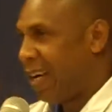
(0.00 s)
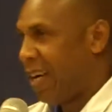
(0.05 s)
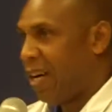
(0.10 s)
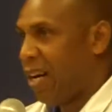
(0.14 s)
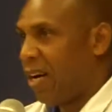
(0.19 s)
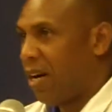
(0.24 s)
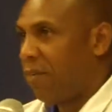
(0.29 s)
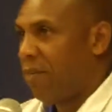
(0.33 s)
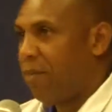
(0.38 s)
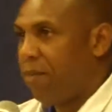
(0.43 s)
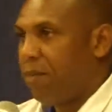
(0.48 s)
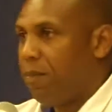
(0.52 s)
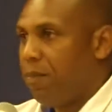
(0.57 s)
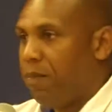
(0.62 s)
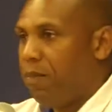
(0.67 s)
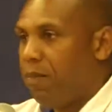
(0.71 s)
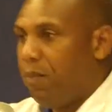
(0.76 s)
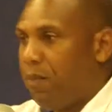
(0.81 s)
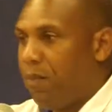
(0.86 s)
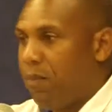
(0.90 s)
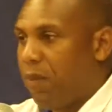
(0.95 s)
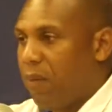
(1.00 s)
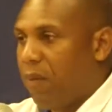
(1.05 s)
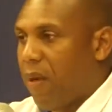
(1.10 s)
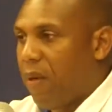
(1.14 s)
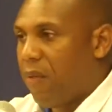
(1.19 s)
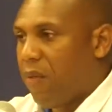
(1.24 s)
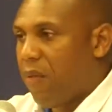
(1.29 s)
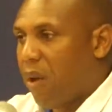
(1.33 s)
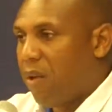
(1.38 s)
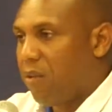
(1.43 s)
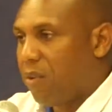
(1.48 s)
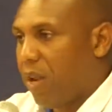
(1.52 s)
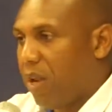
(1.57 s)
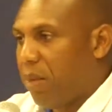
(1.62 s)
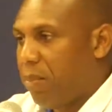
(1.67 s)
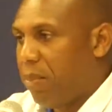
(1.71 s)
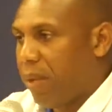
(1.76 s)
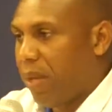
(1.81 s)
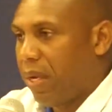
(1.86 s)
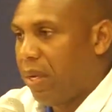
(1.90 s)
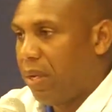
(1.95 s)
I thought
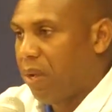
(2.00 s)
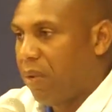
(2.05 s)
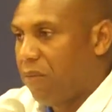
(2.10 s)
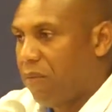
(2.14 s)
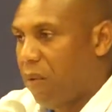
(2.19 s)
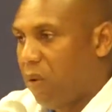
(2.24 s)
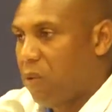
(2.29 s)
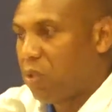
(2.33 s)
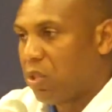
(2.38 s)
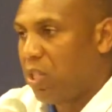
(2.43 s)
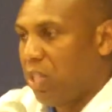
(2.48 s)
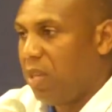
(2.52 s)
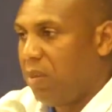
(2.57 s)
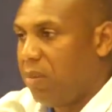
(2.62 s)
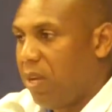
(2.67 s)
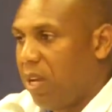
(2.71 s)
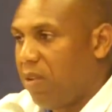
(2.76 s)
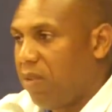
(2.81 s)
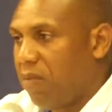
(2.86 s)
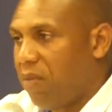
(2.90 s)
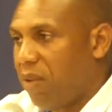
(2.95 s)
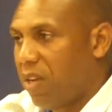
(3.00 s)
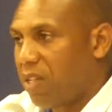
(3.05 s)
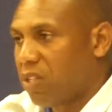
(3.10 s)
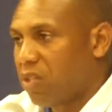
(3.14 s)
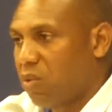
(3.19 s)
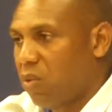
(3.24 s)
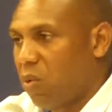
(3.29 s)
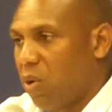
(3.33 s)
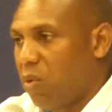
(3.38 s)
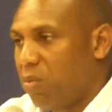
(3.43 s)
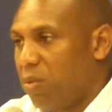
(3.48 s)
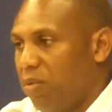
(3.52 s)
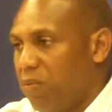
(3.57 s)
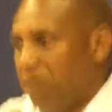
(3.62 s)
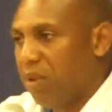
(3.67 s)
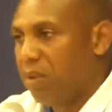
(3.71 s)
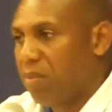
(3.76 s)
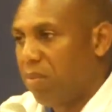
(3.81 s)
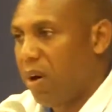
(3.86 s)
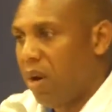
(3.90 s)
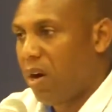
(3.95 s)
they played the first team defense, swarmed the
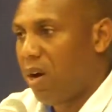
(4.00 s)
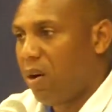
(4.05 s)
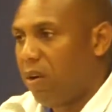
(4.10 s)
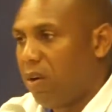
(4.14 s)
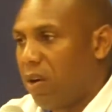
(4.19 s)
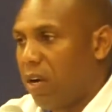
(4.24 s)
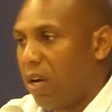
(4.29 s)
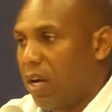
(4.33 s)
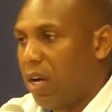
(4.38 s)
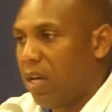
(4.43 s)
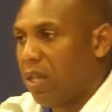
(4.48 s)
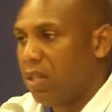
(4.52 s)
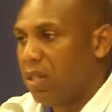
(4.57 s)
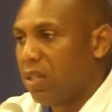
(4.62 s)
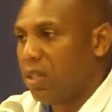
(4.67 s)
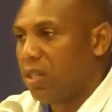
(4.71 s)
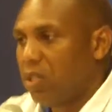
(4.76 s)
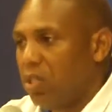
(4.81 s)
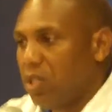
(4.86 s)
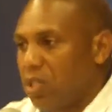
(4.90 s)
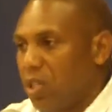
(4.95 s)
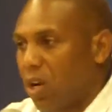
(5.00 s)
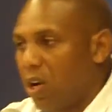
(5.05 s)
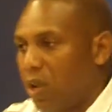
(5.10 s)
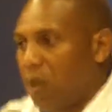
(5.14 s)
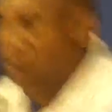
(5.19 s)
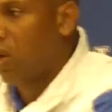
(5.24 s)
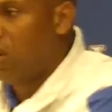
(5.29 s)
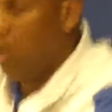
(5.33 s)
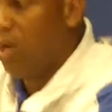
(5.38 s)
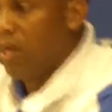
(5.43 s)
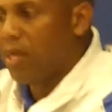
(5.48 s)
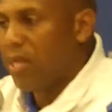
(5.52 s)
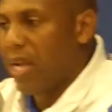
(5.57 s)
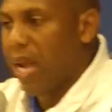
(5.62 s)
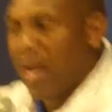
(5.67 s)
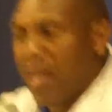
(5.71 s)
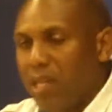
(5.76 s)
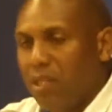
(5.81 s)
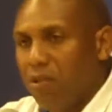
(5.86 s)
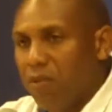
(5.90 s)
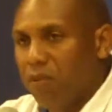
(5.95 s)
football. You saw
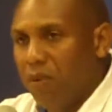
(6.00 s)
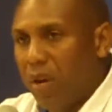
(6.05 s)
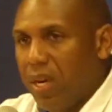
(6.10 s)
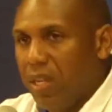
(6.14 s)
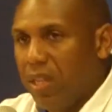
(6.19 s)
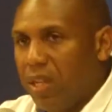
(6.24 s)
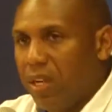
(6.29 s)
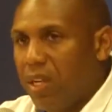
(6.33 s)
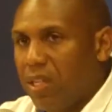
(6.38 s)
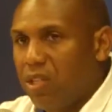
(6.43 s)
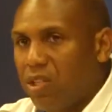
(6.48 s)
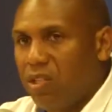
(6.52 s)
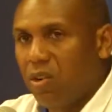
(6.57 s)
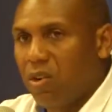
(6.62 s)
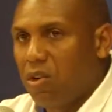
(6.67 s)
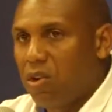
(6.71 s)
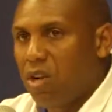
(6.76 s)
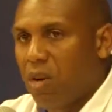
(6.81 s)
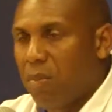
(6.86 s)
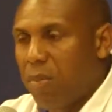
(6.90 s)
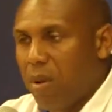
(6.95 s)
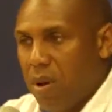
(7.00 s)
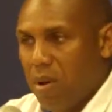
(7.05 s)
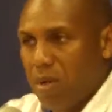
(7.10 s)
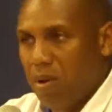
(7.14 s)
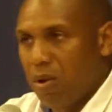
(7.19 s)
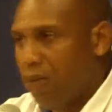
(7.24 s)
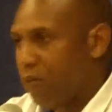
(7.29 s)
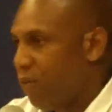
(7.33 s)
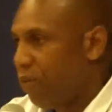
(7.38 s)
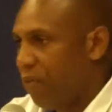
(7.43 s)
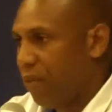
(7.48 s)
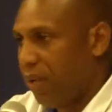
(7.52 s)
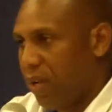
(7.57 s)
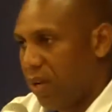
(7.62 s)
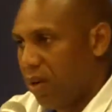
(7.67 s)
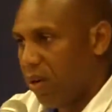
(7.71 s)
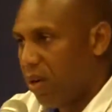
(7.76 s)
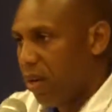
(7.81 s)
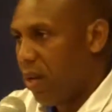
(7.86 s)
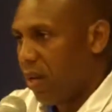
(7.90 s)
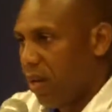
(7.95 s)
Danny Trevathan showing up all over the
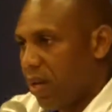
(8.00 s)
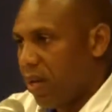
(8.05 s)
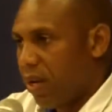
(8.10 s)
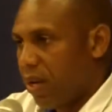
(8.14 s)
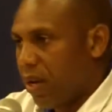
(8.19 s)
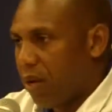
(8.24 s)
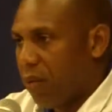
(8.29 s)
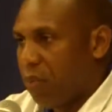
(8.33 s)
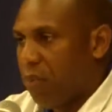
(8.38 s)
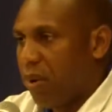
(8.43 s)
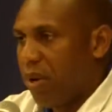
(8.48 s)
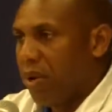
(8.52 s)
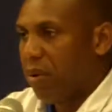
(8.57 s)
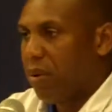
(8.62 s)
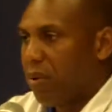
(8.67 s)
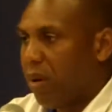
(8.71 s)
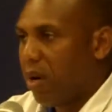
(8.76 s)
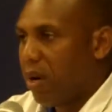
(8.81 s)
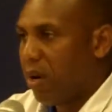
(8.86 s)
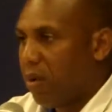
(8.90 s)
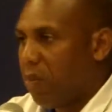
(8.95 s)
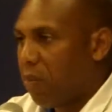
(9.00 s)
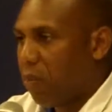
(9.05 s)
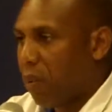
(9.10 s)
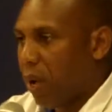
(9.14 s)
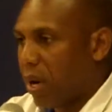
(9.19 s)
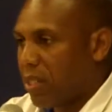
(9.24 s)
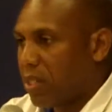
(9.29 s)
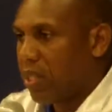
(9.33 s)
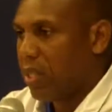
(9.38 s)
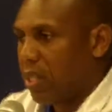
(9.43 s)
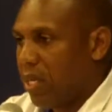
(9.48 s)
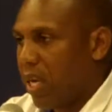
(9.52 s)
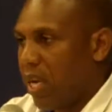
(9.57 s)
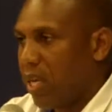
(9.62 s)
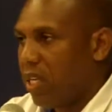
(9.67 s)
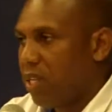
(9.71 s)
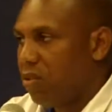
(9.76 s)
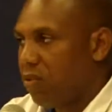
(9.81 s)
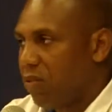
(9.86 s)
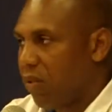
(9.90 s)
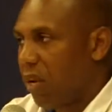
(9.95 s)
field. I've been pressing
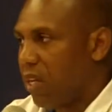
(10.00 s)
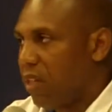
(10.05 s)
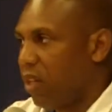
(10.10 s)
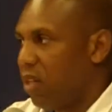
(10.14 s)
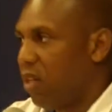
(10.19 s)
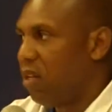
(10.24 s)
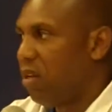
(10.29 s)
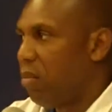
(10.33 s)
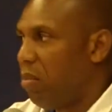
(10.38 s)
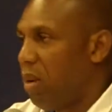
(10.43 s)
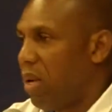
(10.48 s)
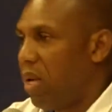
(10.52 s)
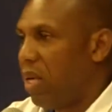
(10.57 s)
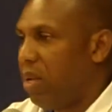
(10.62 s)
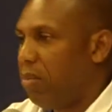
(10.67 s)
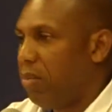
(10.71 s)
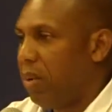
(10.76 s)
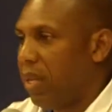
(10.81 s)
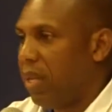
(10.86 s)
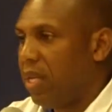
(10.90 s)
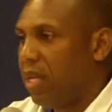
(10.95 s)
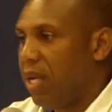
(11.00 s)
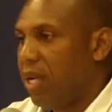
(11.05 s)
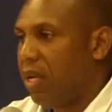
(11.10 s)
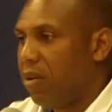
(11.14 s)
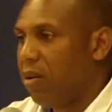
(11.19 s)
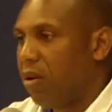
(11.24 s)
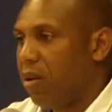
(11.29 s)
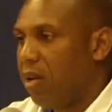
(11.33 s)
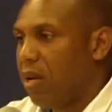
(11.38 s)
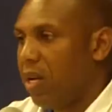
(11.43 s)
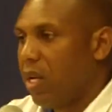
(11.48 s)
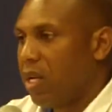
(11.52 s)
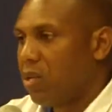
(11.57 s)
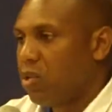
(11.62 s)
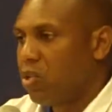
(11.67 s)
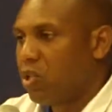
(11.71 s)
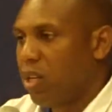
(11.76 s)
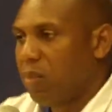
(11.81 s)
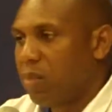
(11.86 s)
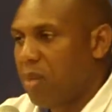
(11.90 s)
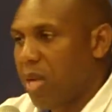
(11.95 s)
Danny Trevathan to be a leader.
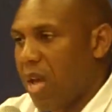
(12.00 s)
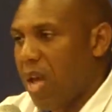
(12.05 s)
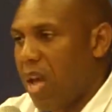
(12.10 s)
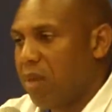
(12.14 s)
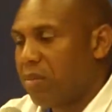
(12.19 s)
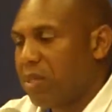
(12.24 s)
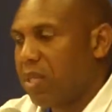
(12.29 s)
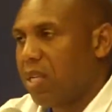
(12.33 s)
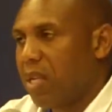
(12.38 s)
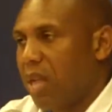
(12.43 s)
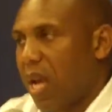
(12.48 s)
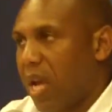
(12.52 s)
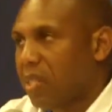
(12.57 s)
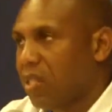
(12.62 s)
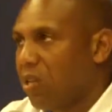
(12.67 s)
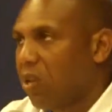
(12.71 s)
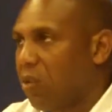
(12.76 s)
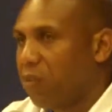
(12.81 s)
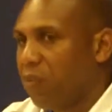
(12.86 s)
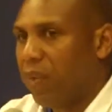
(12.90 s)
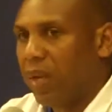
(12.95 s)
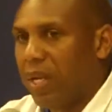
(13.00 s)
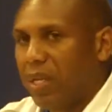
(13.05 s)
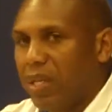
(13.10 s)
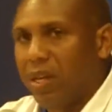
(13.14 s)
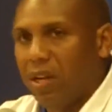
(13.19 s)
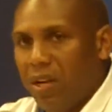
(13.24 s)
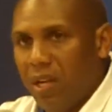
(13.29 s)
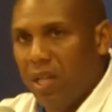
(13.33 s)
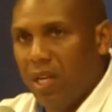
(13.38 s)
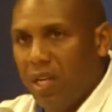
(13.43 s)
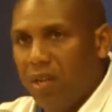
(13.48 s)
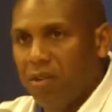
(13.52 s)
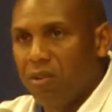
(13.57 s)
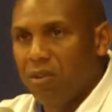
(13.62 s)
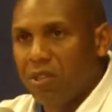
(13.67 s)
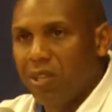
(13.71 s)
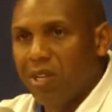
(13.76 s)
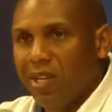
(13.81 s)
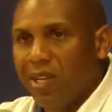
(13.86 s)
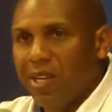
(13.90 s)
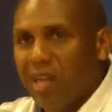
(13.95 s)
Sometimes guys don't think they're
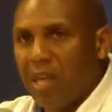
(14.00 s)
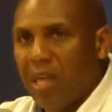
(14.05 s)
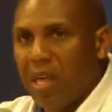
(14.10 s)
leaders.